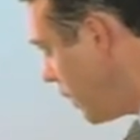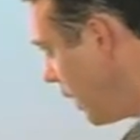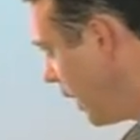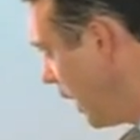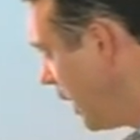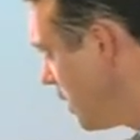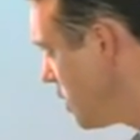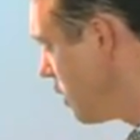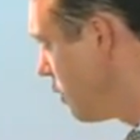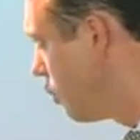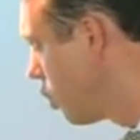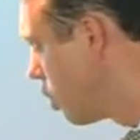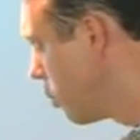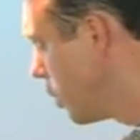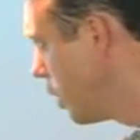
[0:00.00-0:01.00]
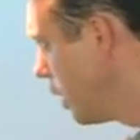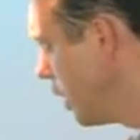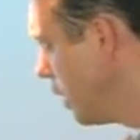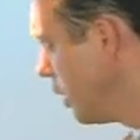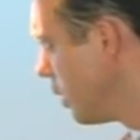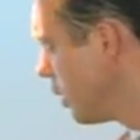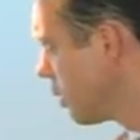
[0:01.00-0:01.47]
Housing
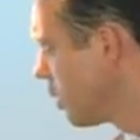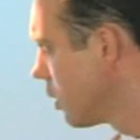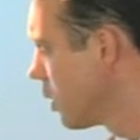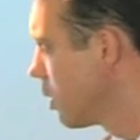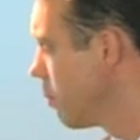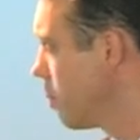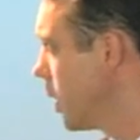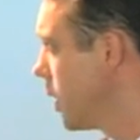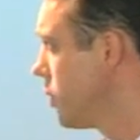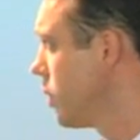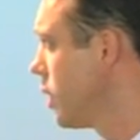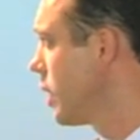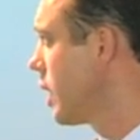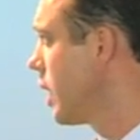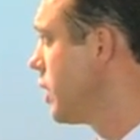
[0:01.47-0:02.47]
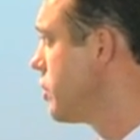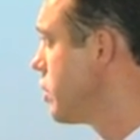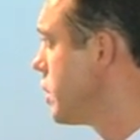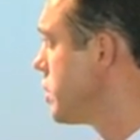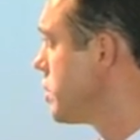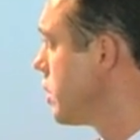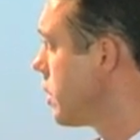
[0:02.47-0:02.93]
affordability, look, compared to other
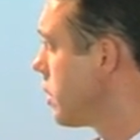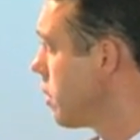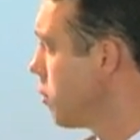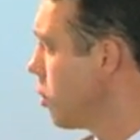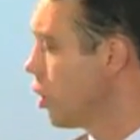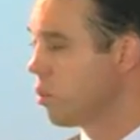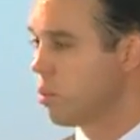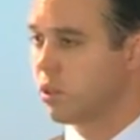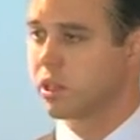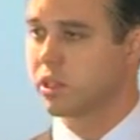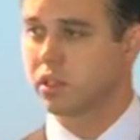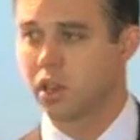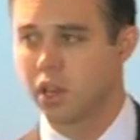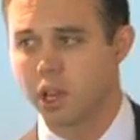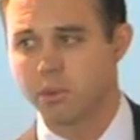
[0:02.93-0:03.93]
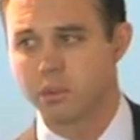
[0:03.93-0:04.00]
countries, the multiple is high.